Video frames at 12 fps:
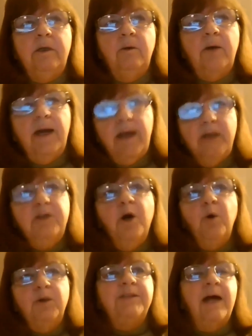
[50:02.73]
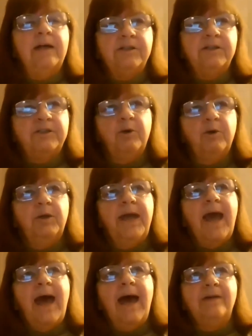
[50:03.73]
know, I know it's not necessarily
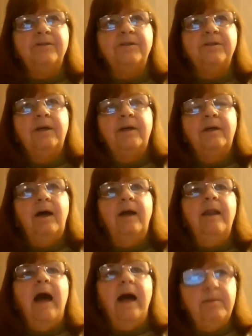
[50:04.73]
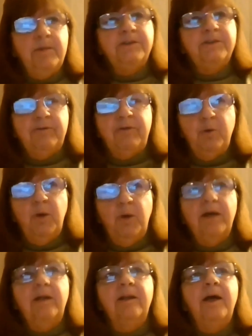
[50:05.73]
as anonymous, if you
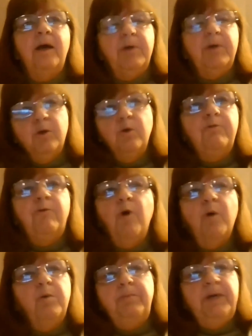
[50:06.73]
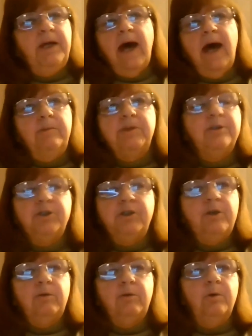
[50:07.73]
will, but Google form would be anonymous because you
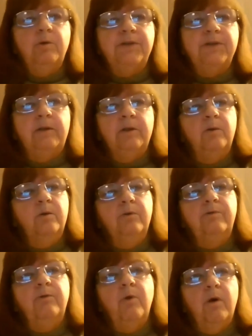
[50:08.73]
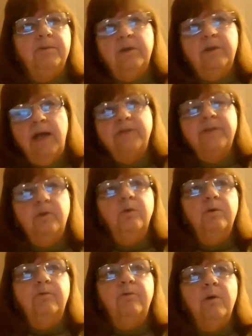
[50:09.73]
don't know who sent the Google form. So that's a
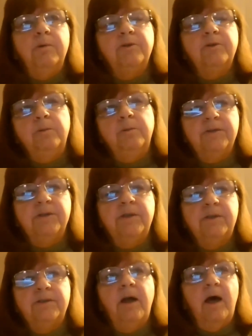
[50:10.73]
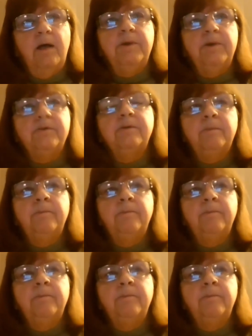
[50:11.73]
Google form is good because it is anonymous.